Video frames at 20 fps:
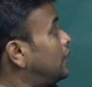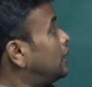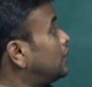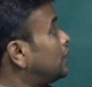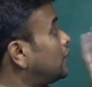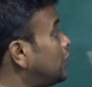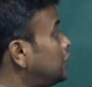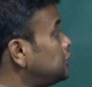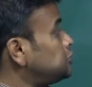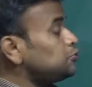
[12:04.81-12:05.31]

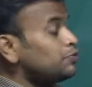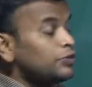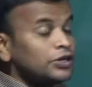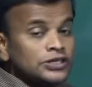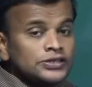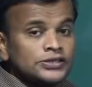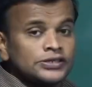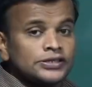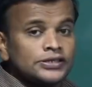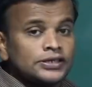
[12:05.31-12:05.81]
Range
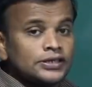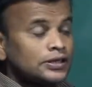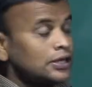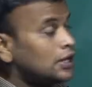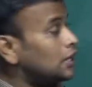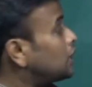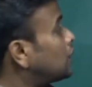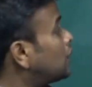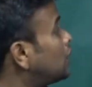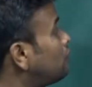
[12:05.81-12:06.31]
means
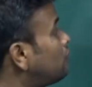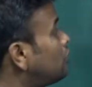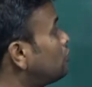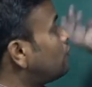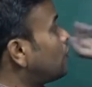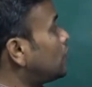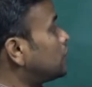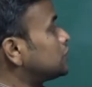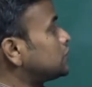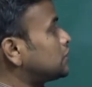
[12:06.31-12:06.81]
the given
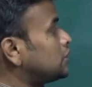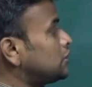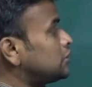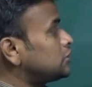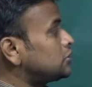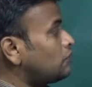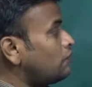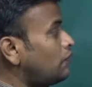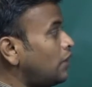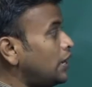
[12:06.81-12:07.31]
function is
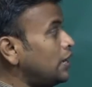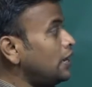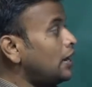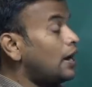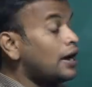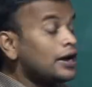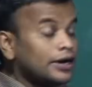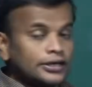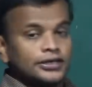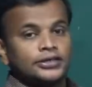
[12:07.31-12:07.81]
a when
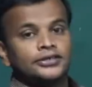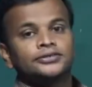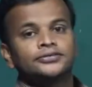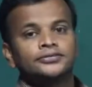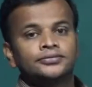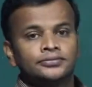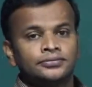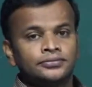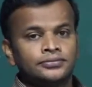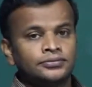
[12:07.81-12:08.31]
occur.
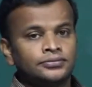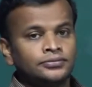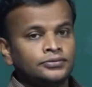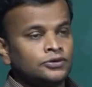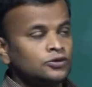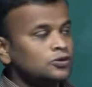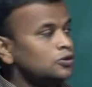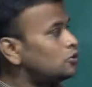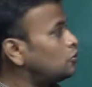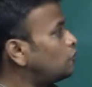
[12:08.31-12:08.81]

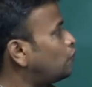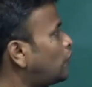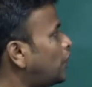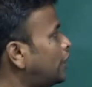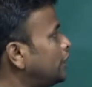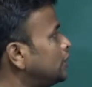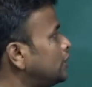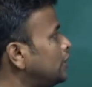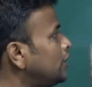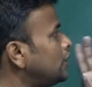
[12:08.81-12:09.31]
So to
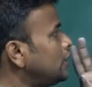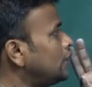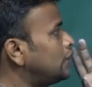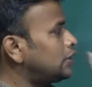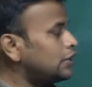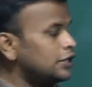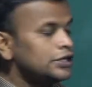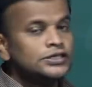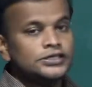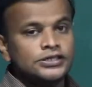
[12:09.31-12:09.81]
find the
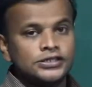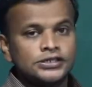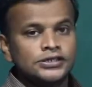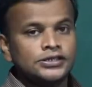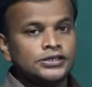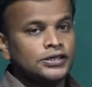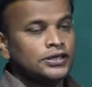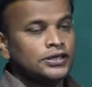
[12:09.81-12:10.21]
range.